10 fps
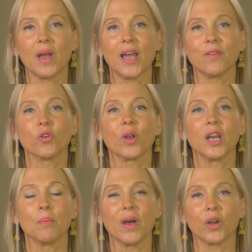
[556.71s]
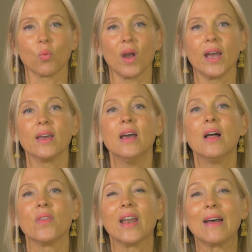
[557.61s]
behavior in a better way
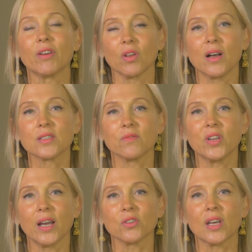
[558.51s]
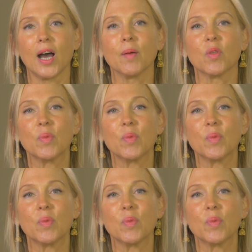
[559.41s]
than having lots of downtime.